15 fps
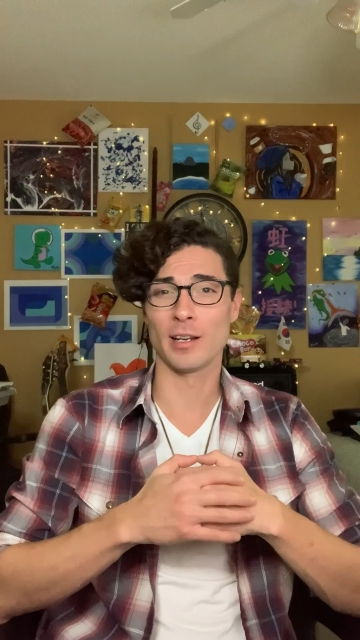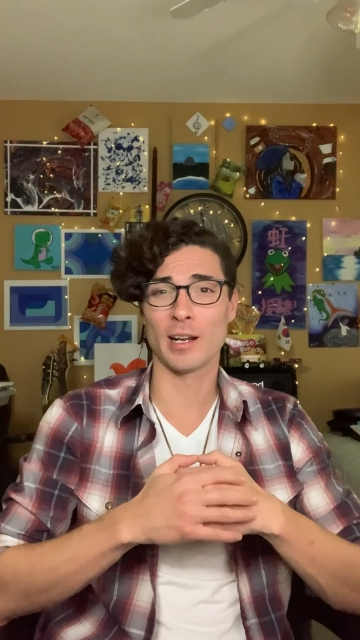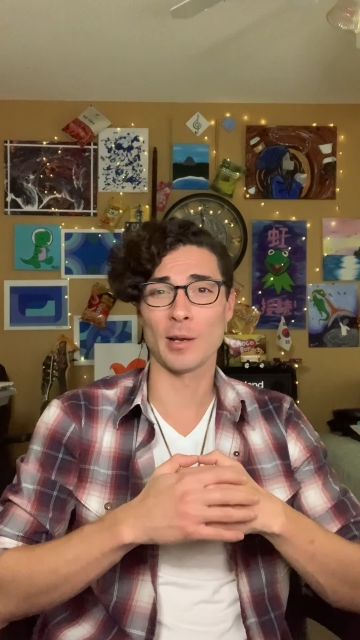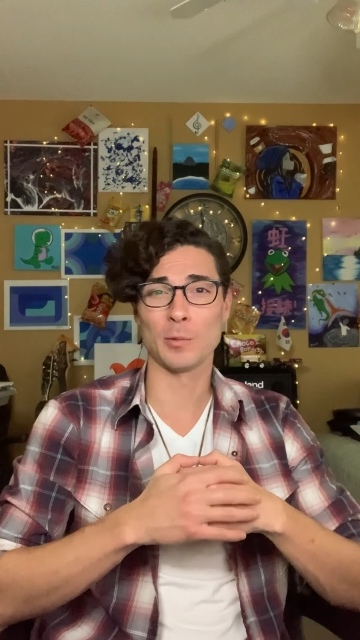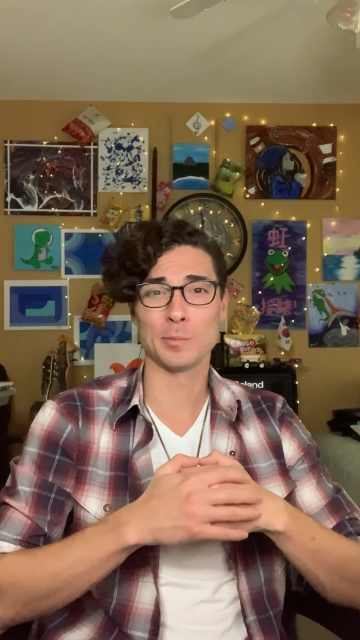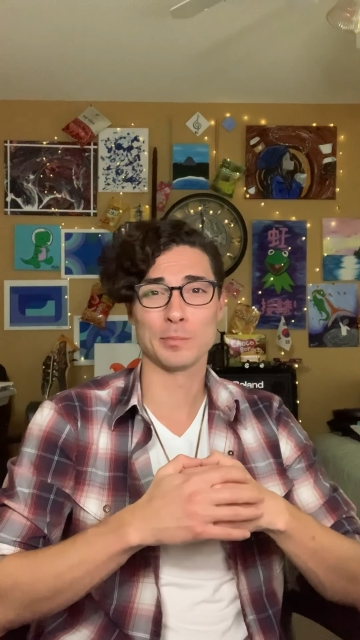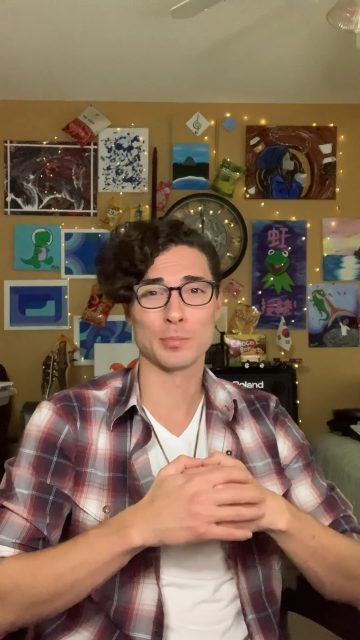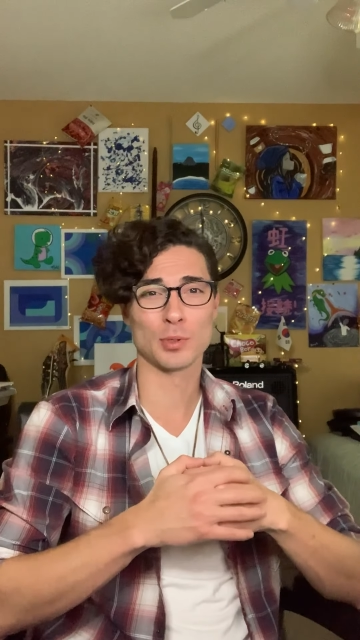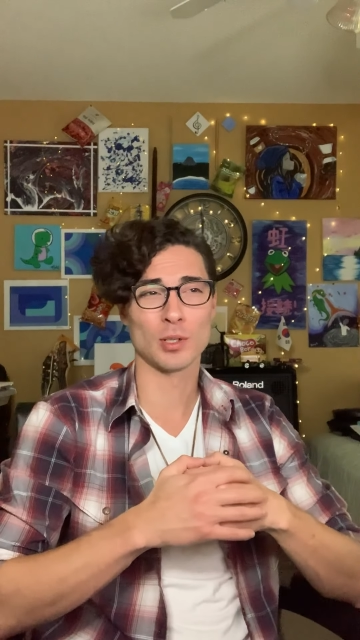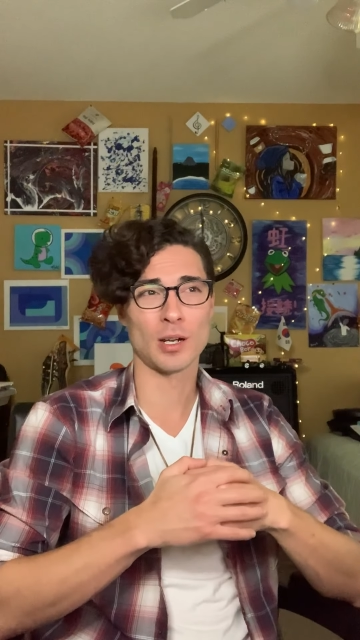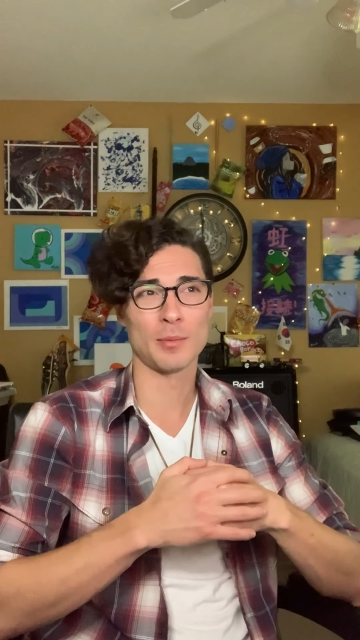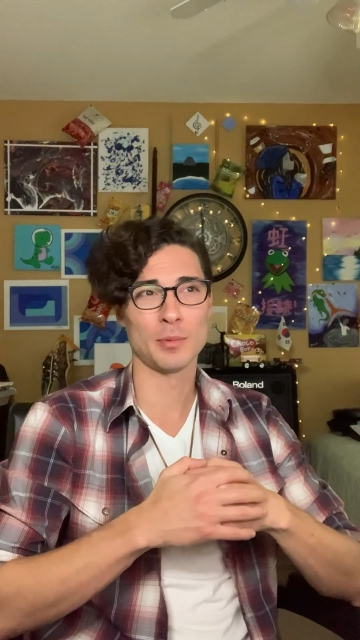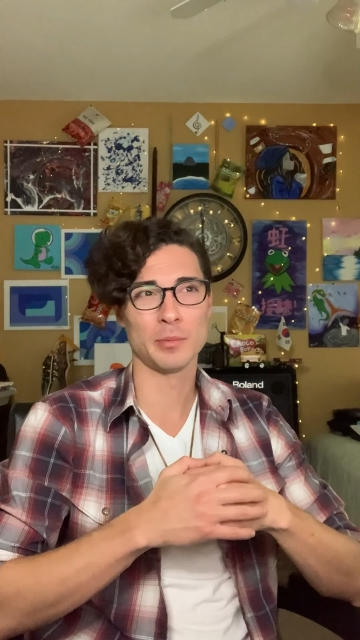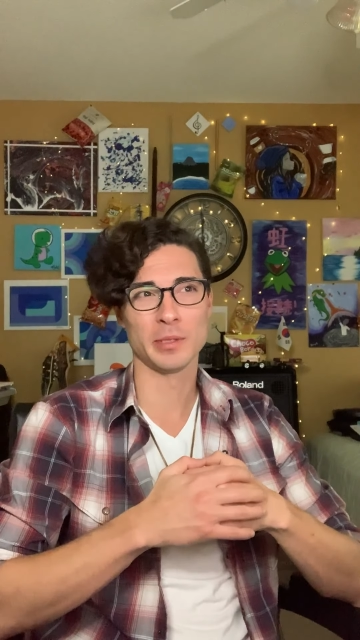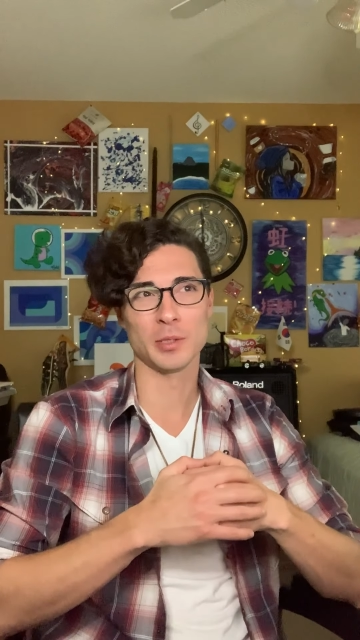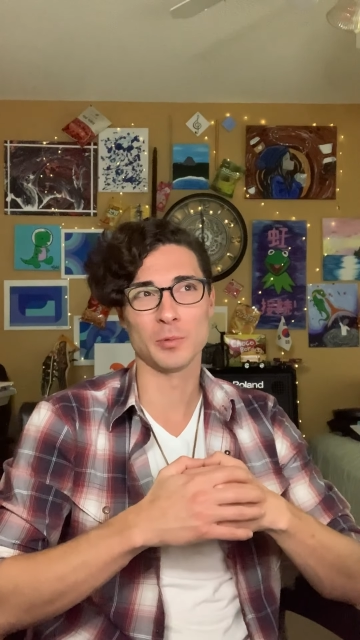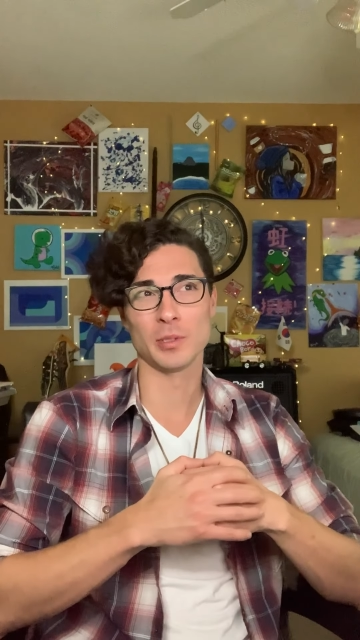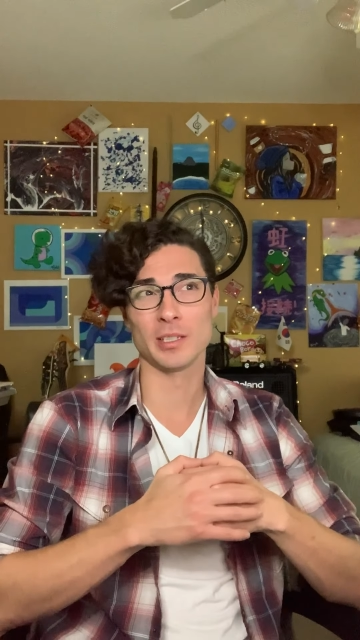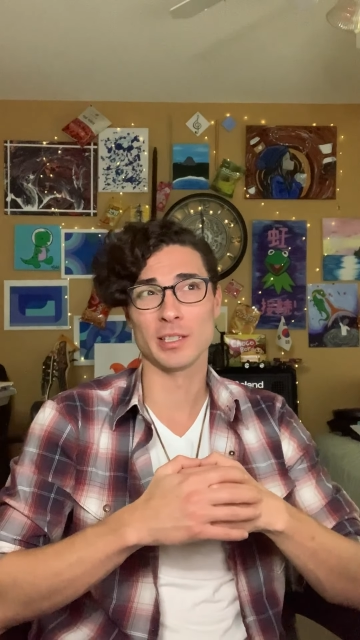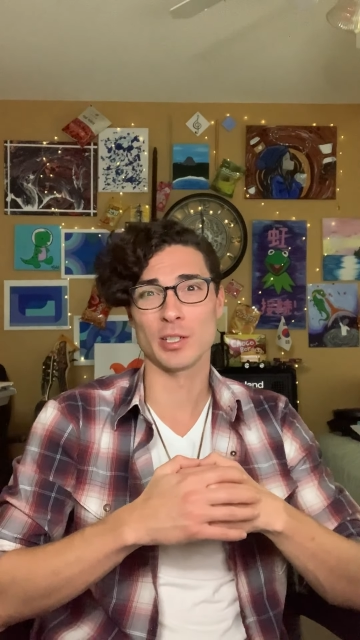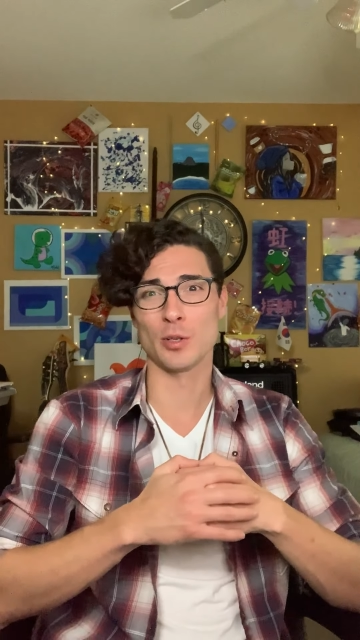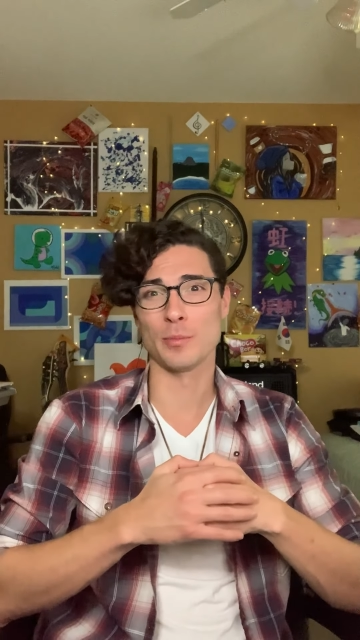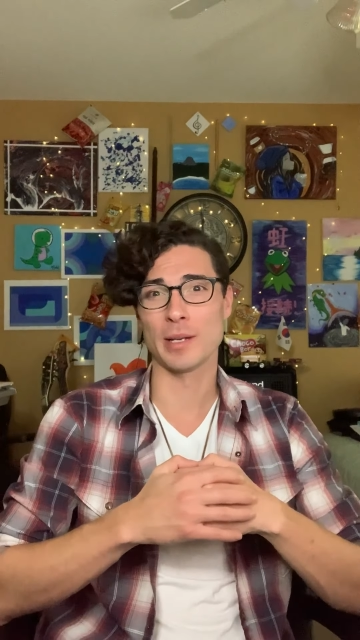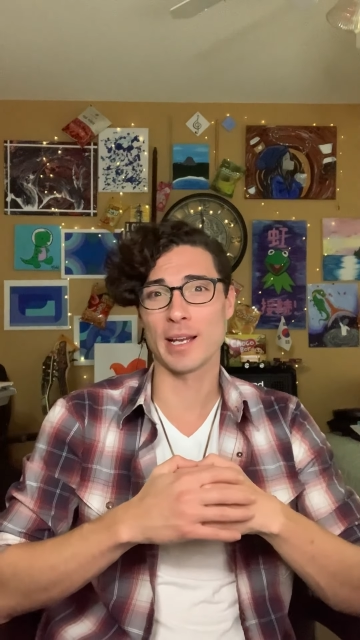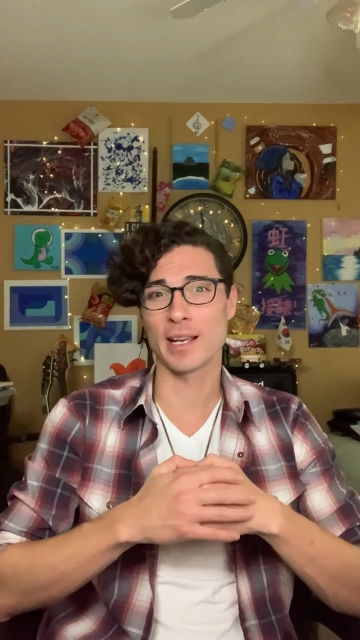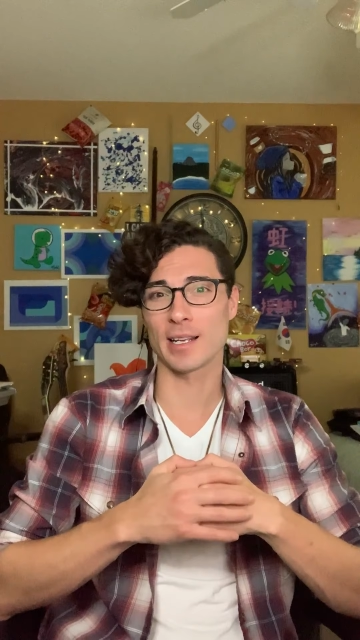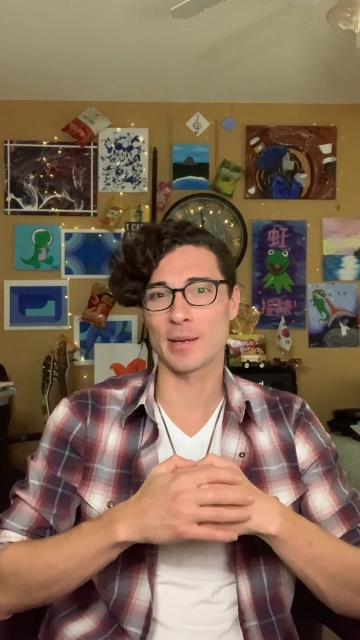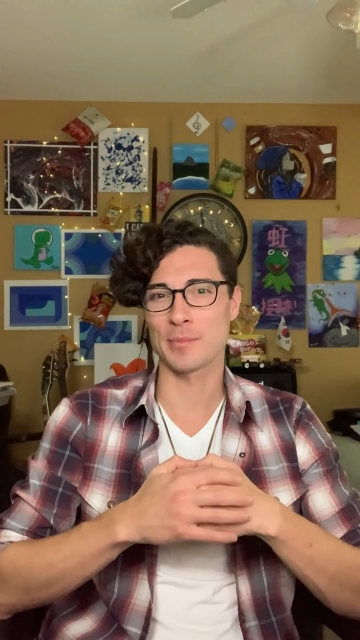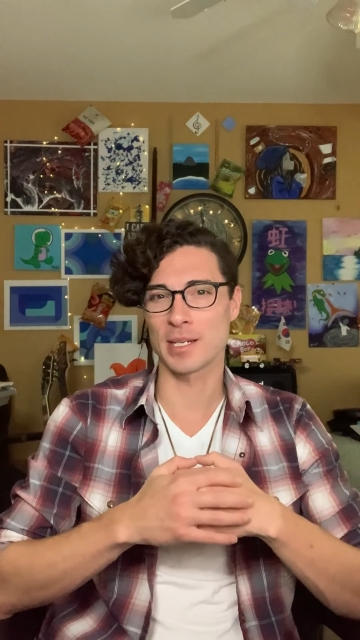and I probably wouldn't go back.